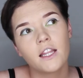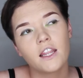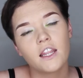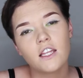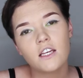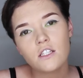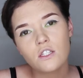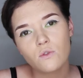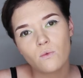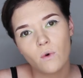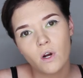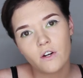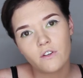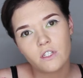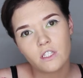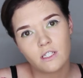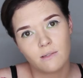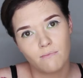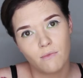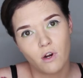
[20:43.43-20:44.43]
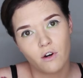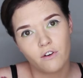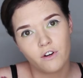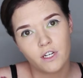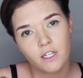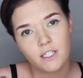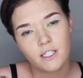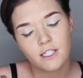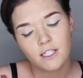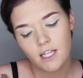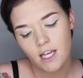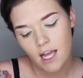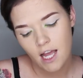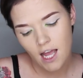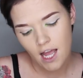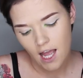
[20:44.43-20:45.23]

This worries Morris,